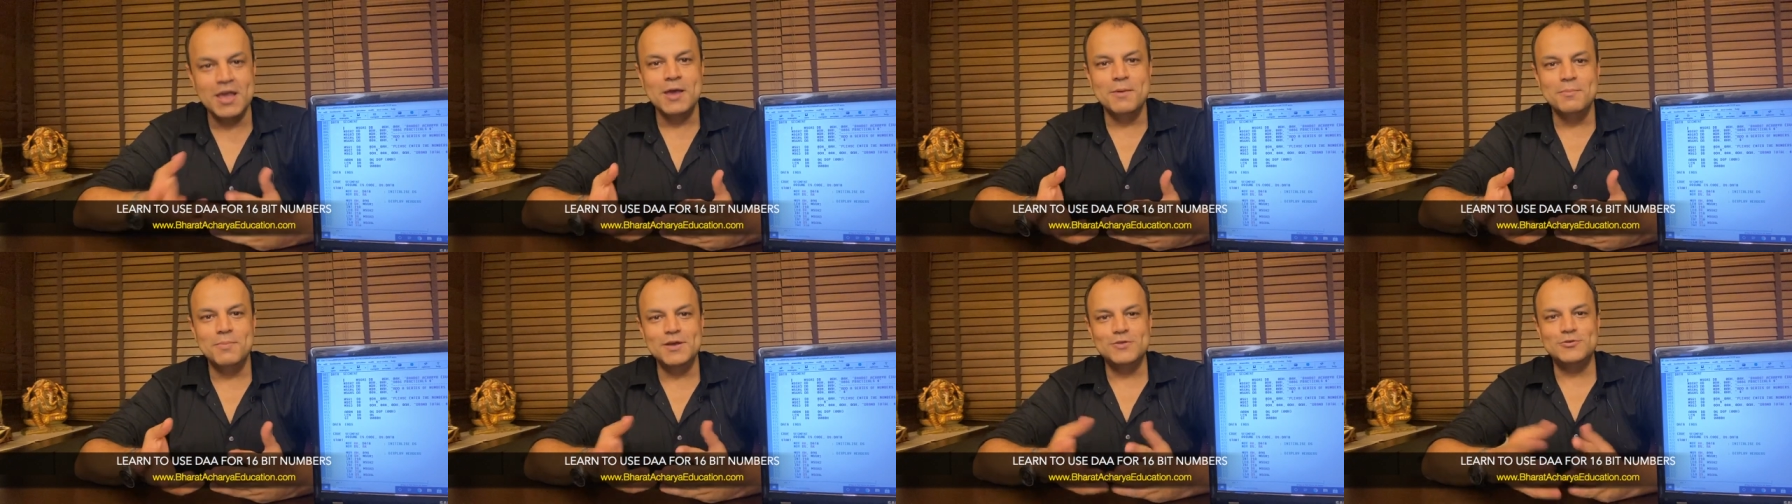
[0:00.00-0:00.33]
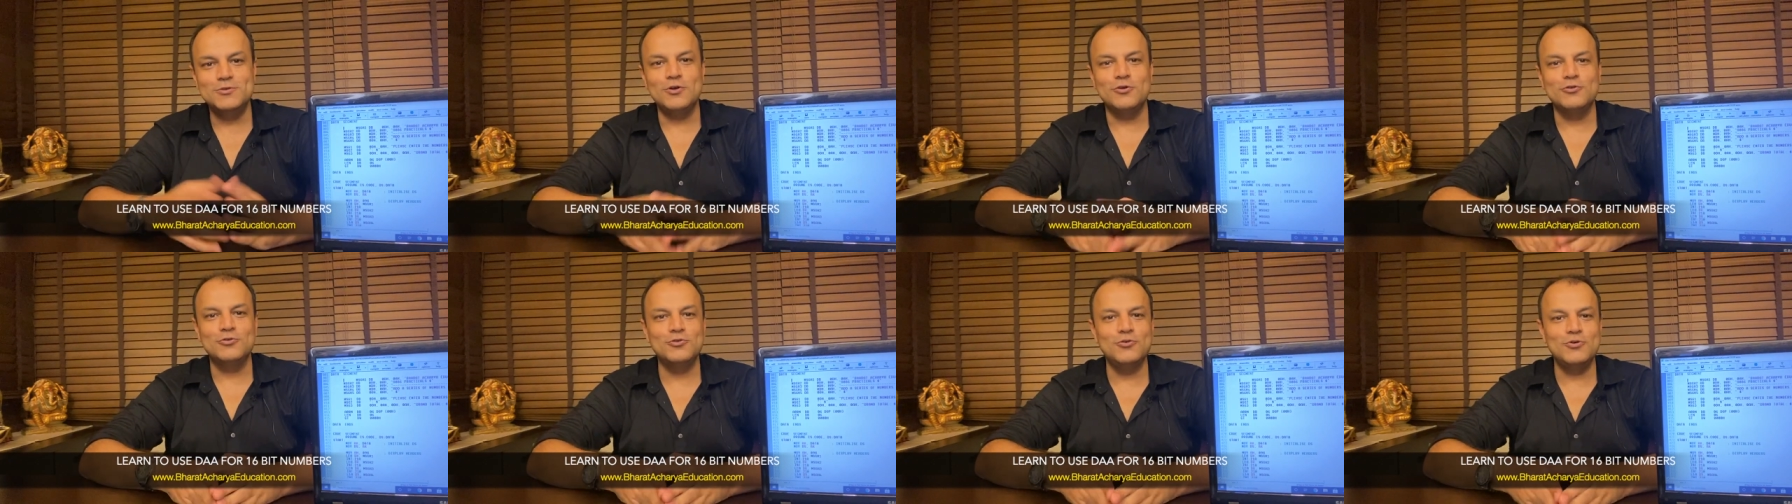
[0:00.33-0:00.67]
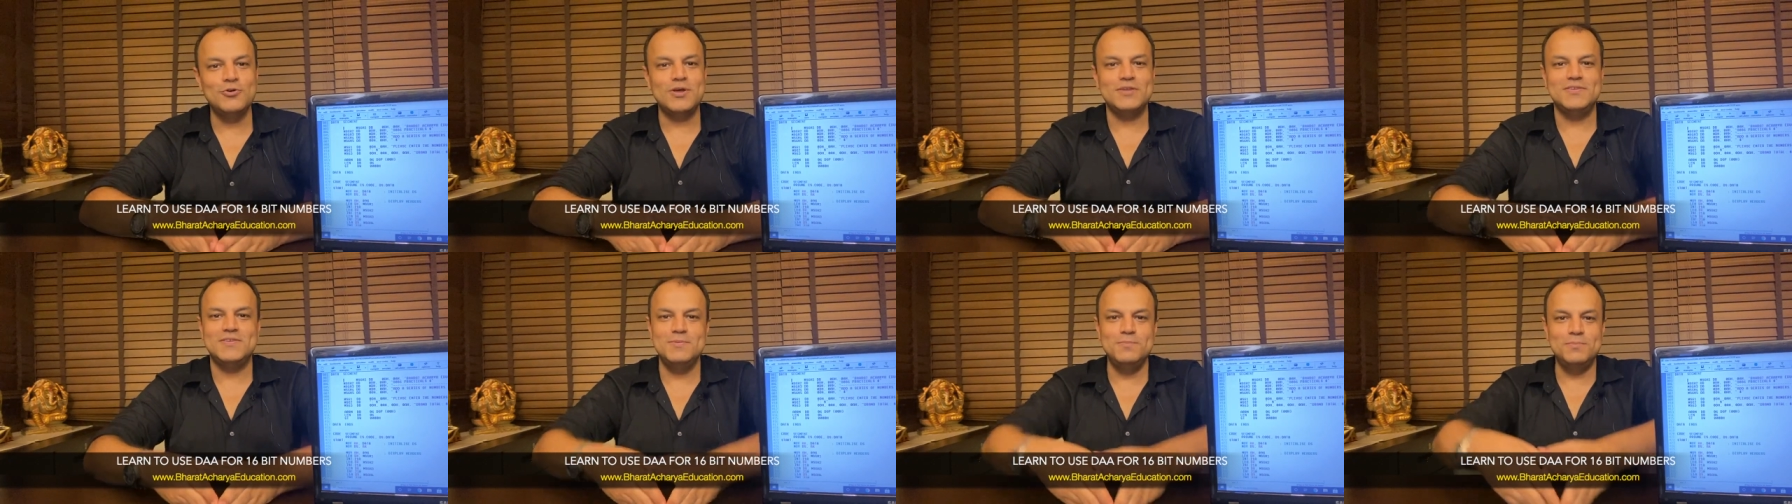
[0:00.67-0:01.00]
but it's not
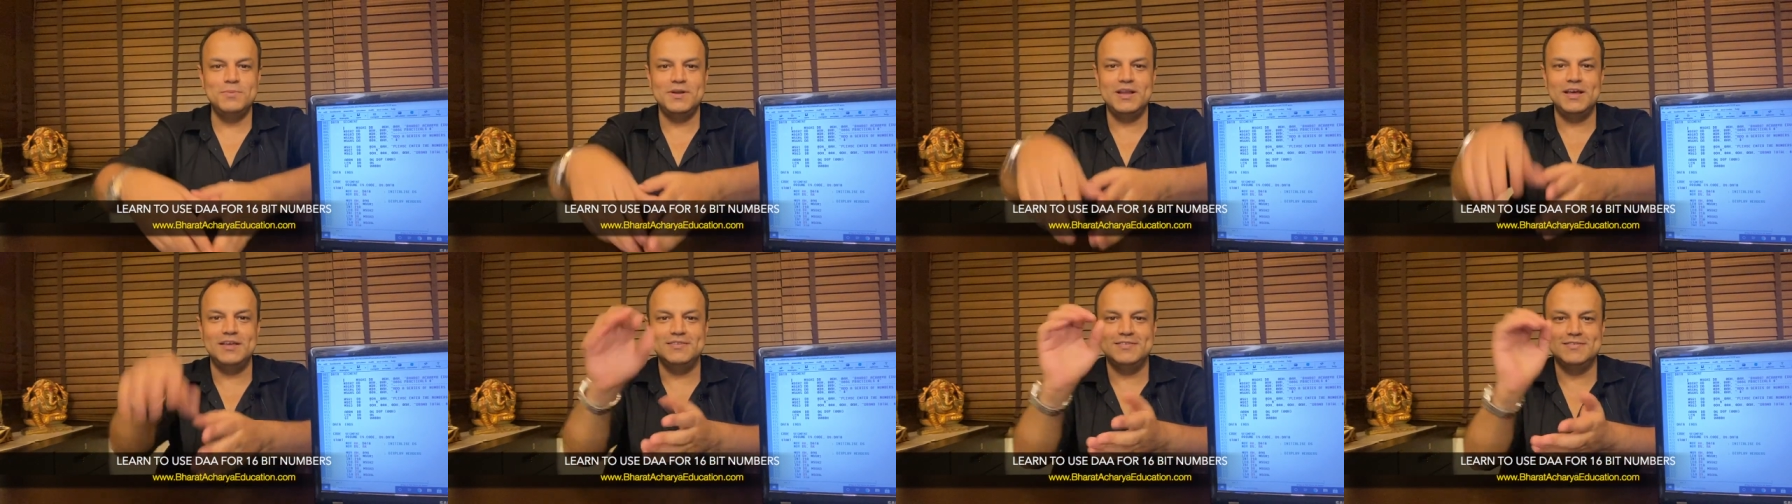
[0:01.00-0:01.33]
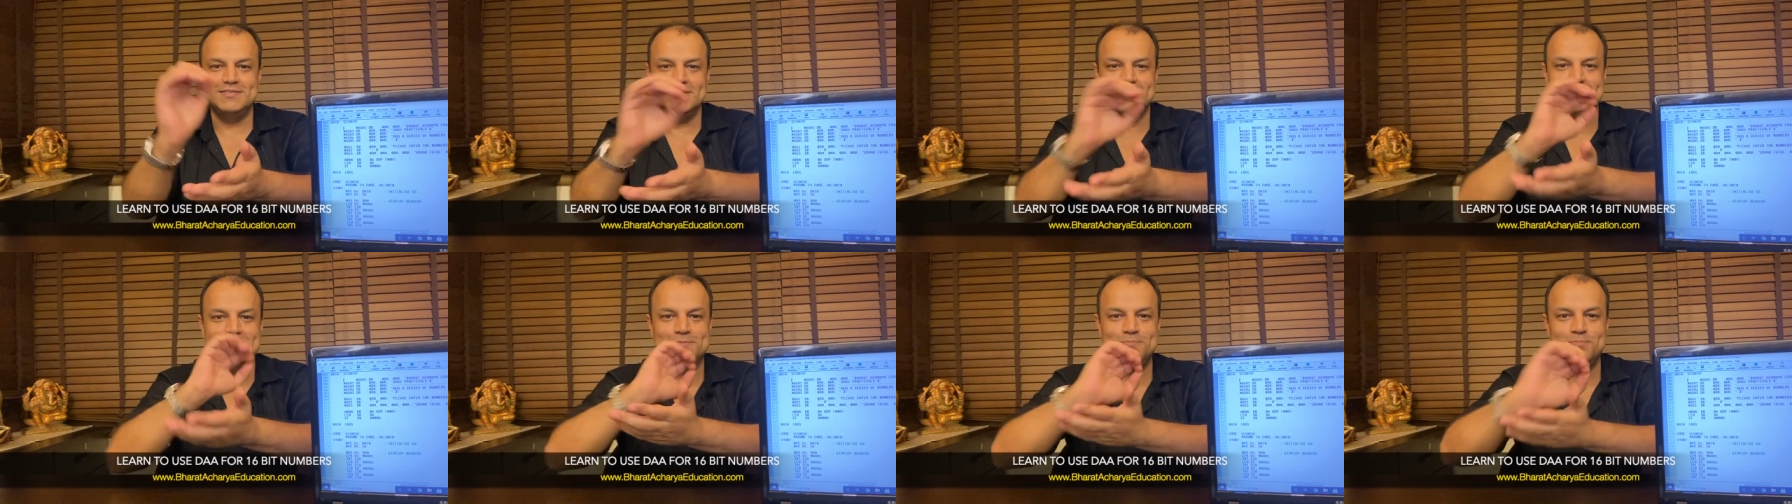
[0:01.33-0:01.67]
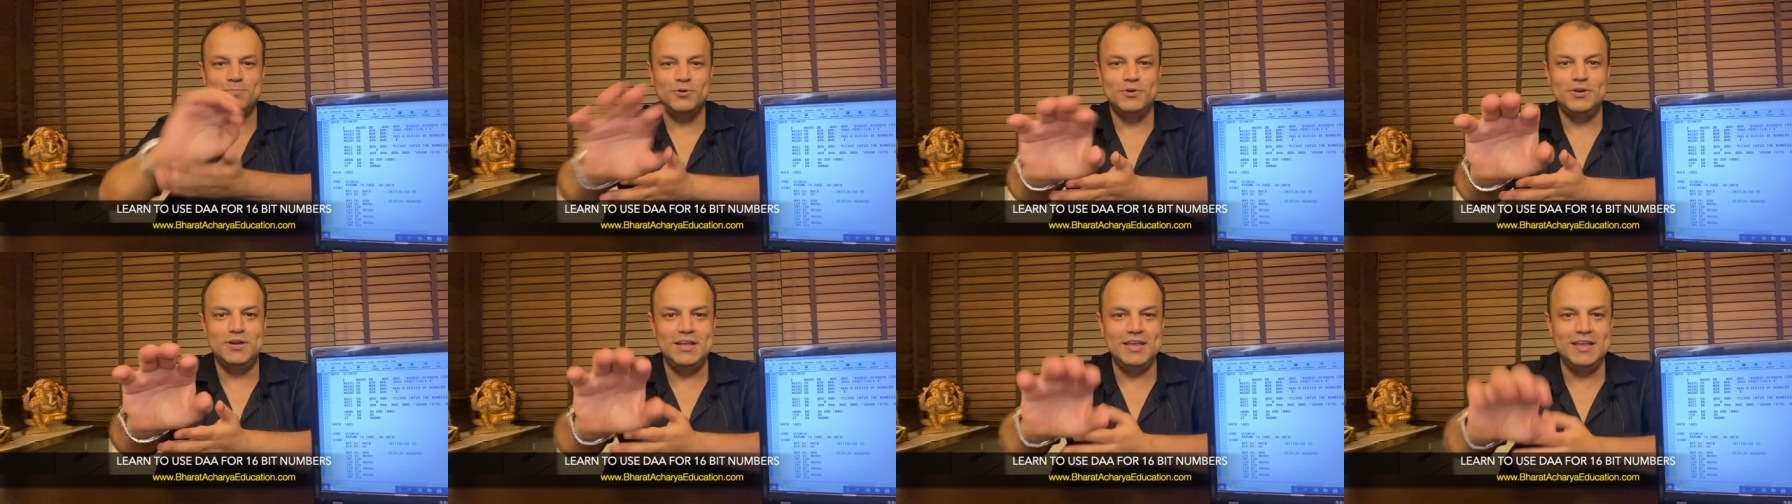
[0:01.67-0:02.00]
so simple as just
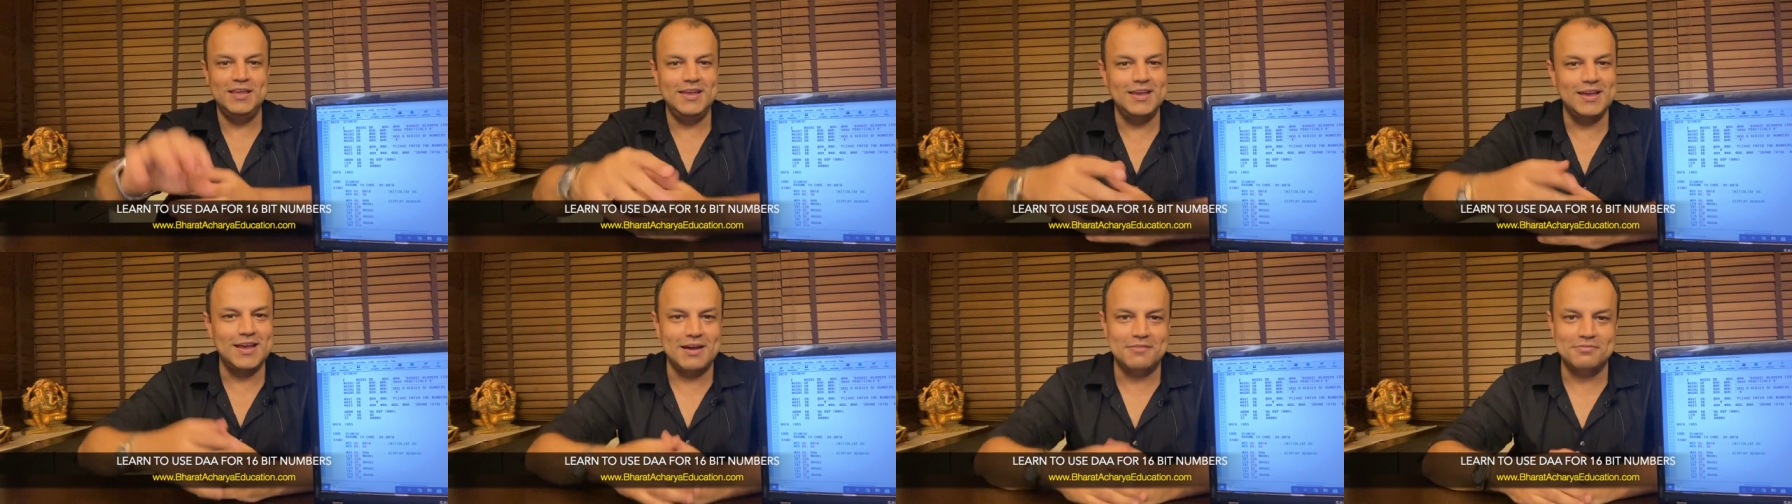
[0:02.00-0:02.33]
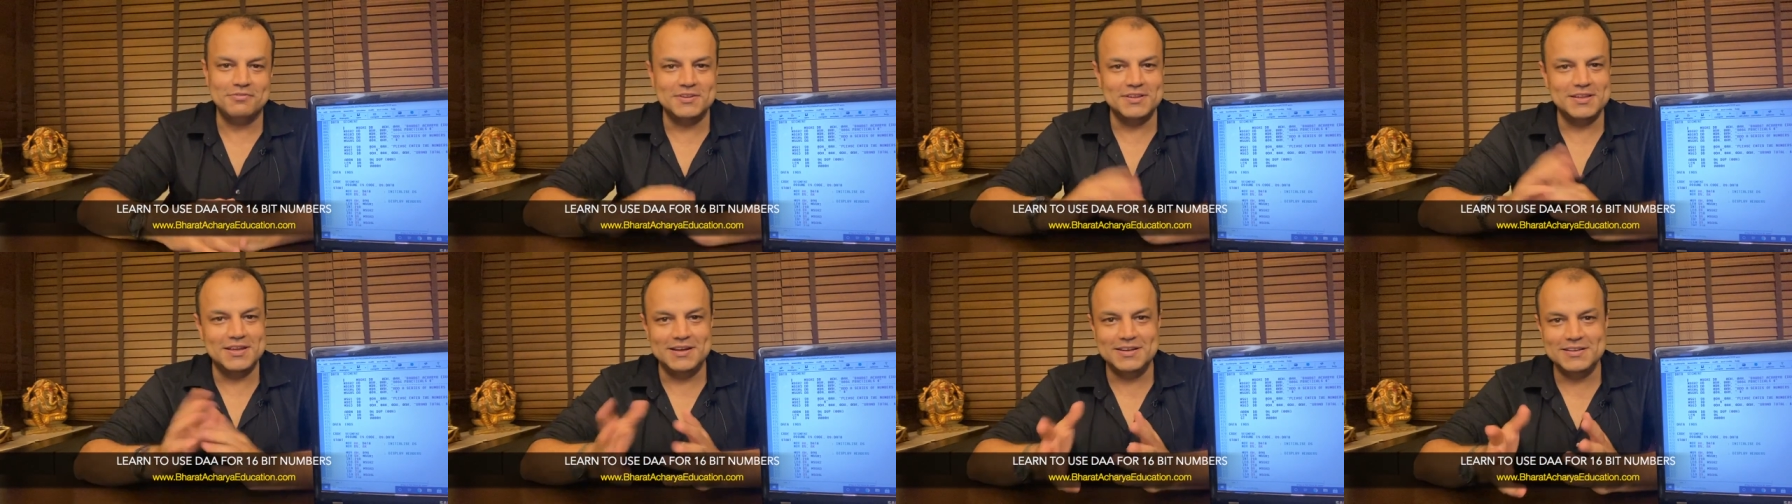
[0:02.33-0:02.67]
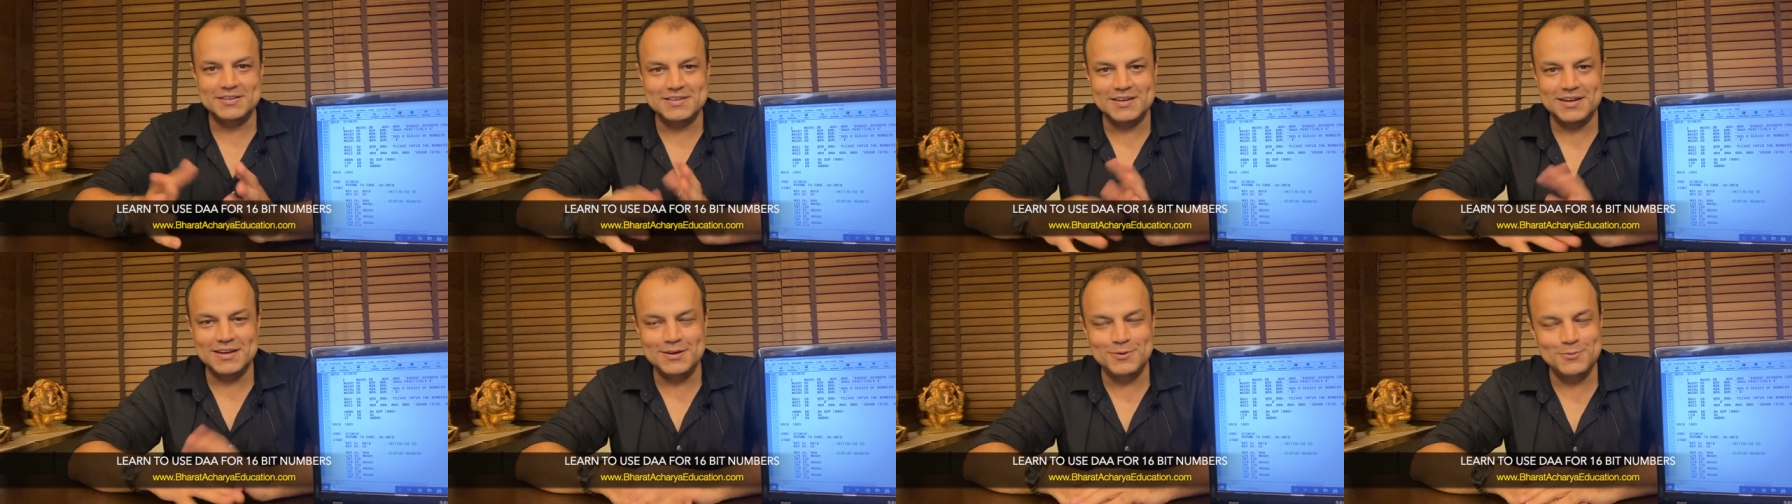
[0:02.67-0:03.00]
put DA after the
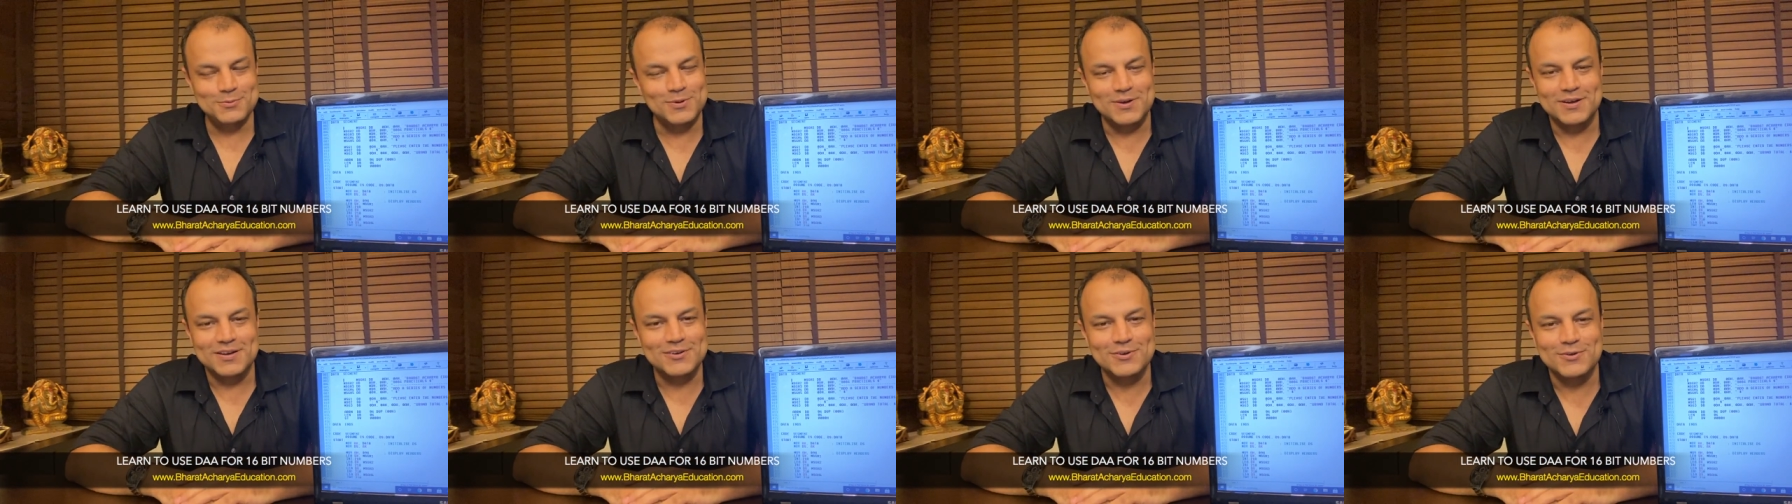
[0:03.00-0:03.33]
addition, it'll work.